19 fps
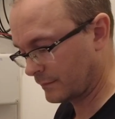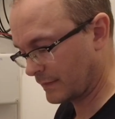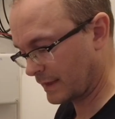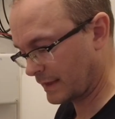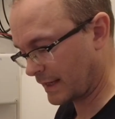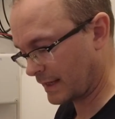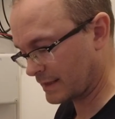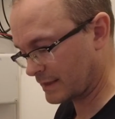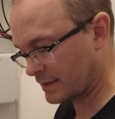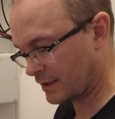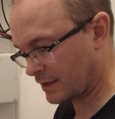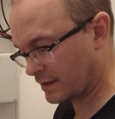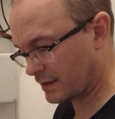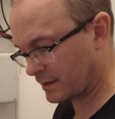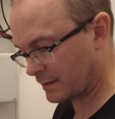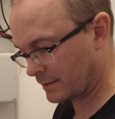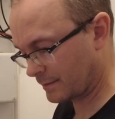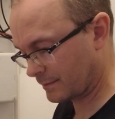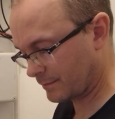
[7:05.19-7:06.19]
and that's
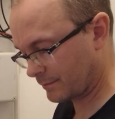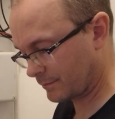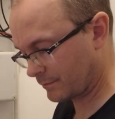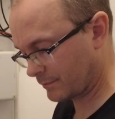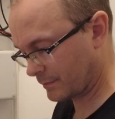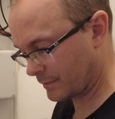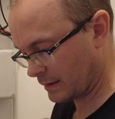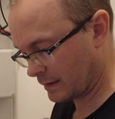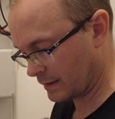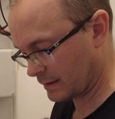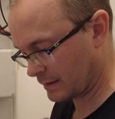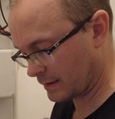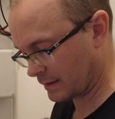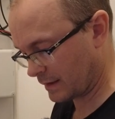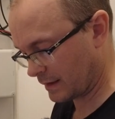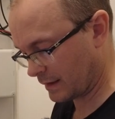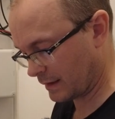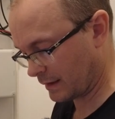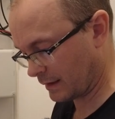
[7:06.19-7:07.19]
done. It's
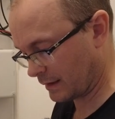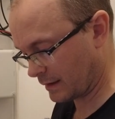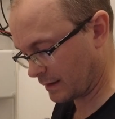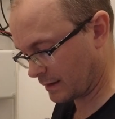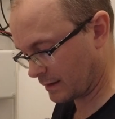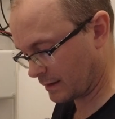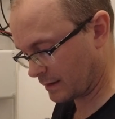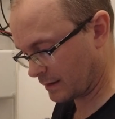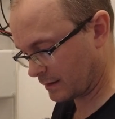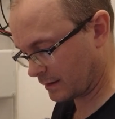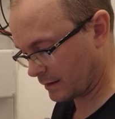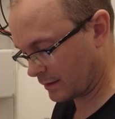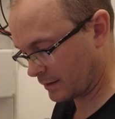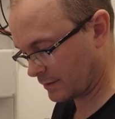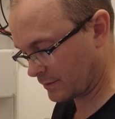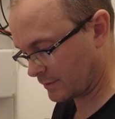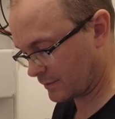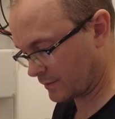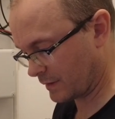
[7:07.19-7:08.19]
saying
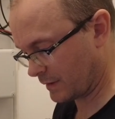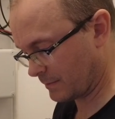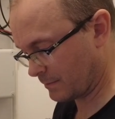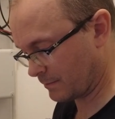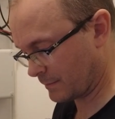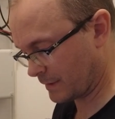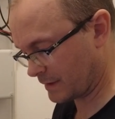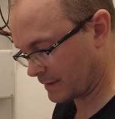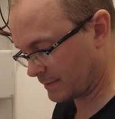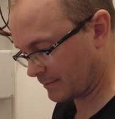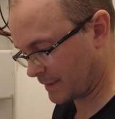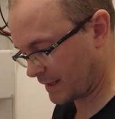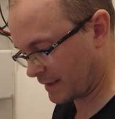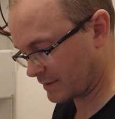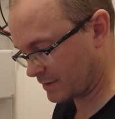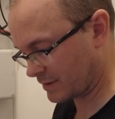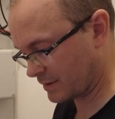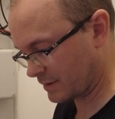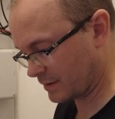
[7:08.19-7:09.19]
country
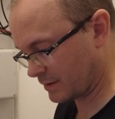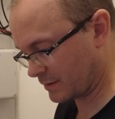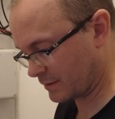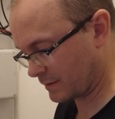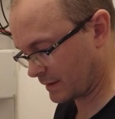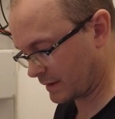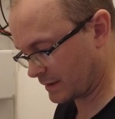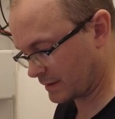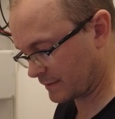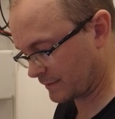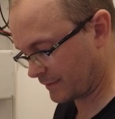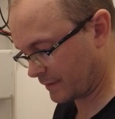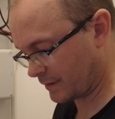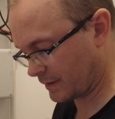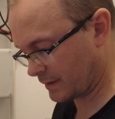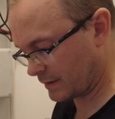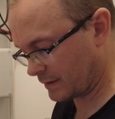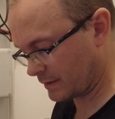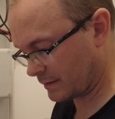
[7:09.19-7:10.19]
mismatch. No, that's
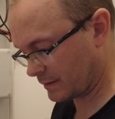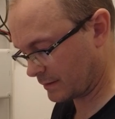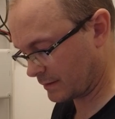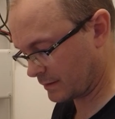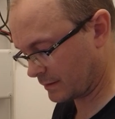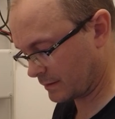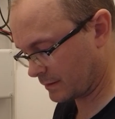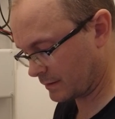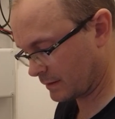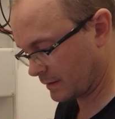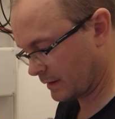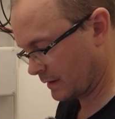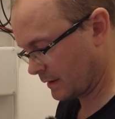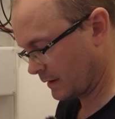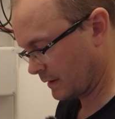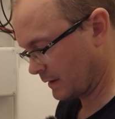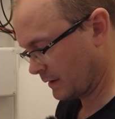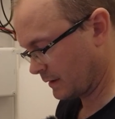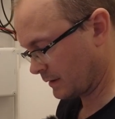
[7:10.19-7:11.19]
fine.
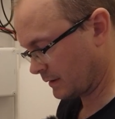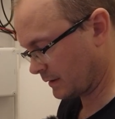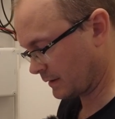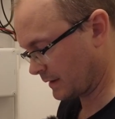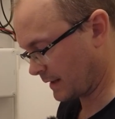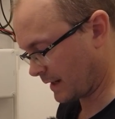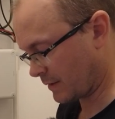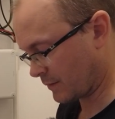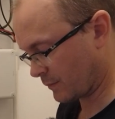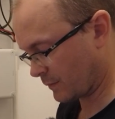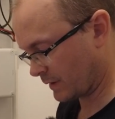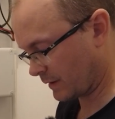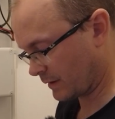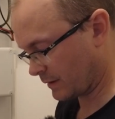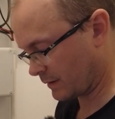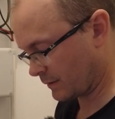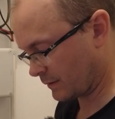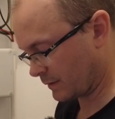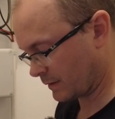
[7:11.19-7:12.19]
So now we
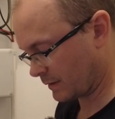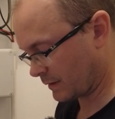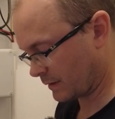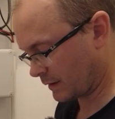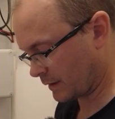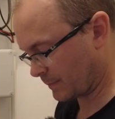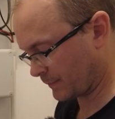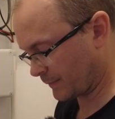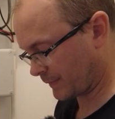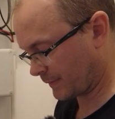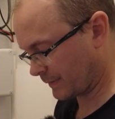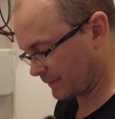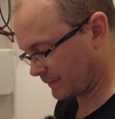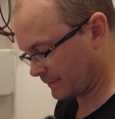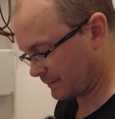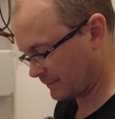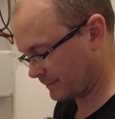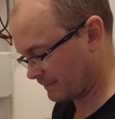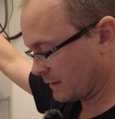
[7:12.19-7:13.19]
go up,
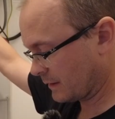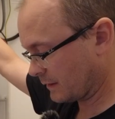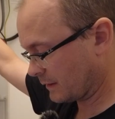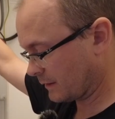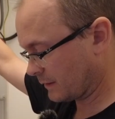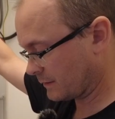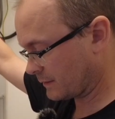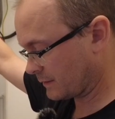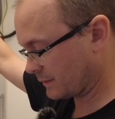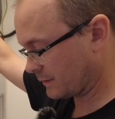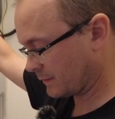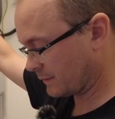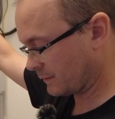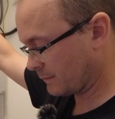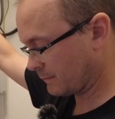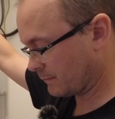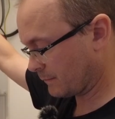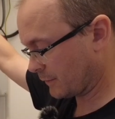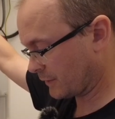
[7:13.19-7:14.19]
go
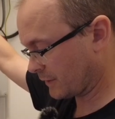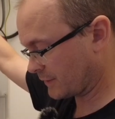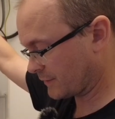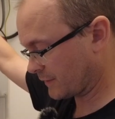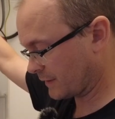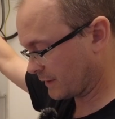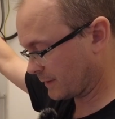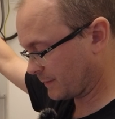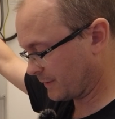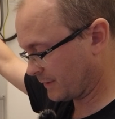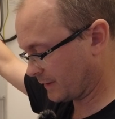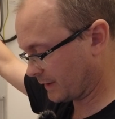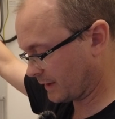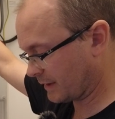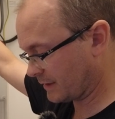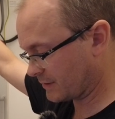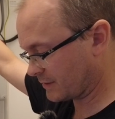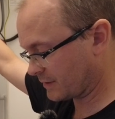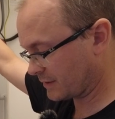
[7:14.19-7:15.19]
to monitoring
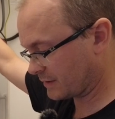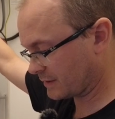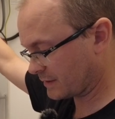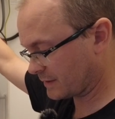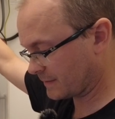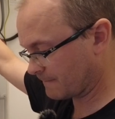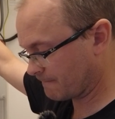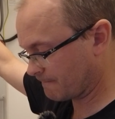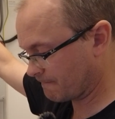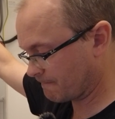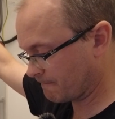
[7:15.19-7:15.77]
communications.